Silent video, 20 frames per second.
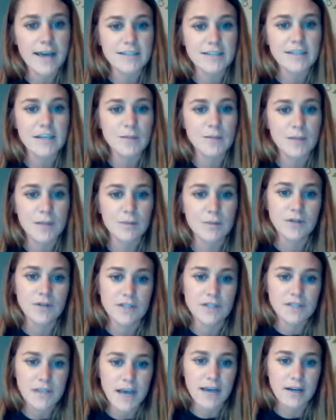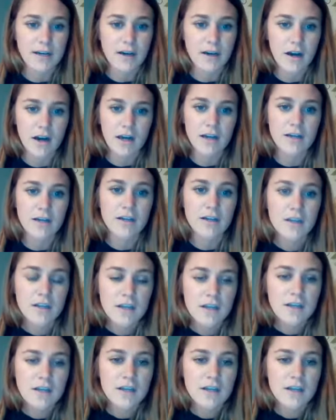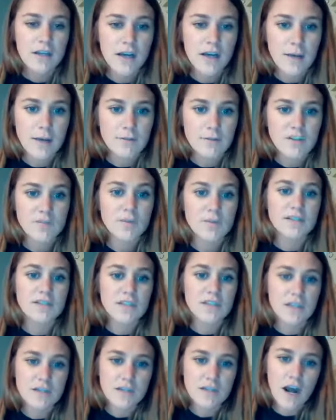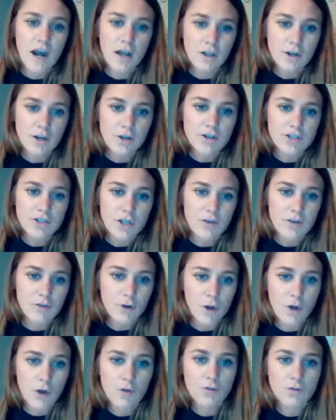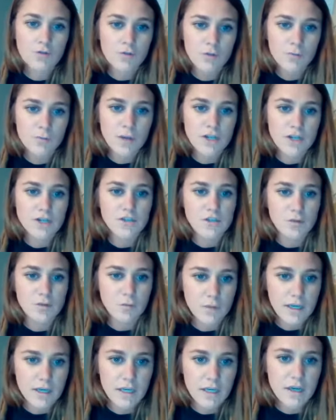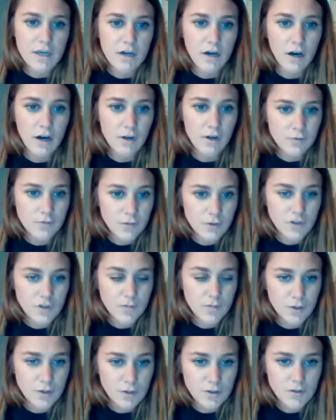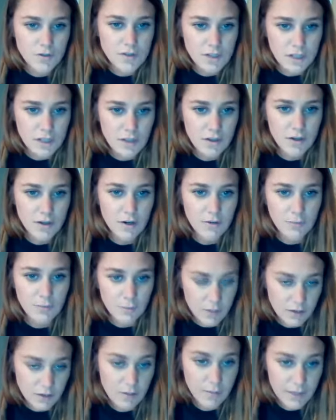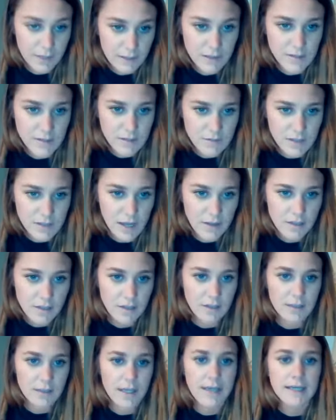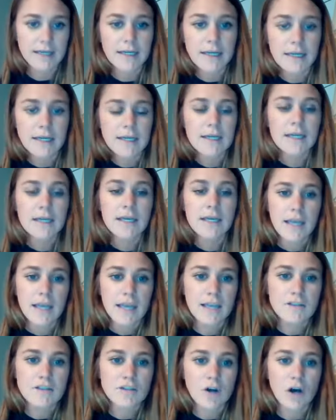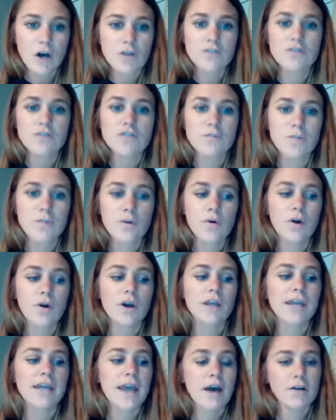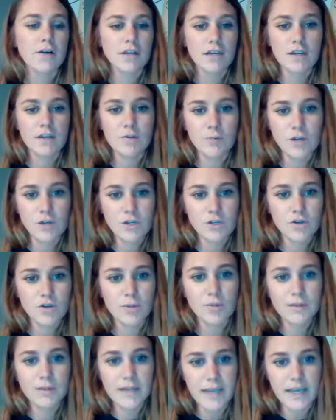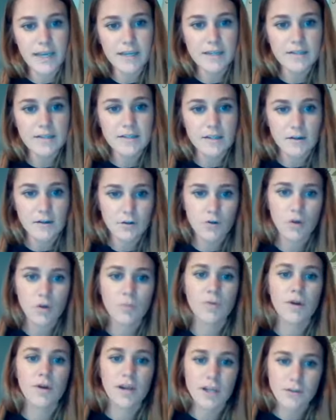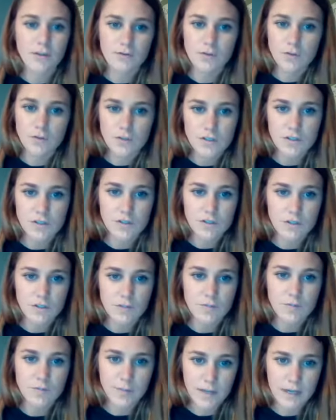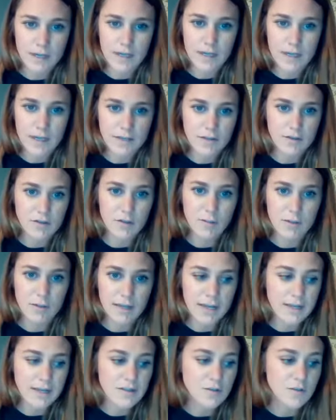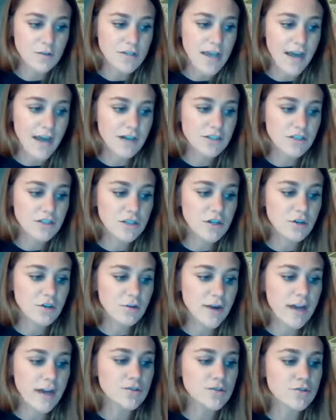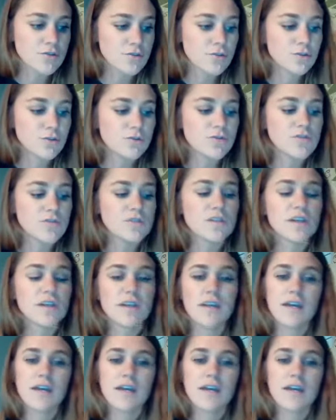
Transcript: asking people to sign on to spend $10 of their own food budgets a week on foods produced in the Midlands of South Carolina, and to also support county and regional plans and incorporating food systems planning into their plan. So it's actually a grassroots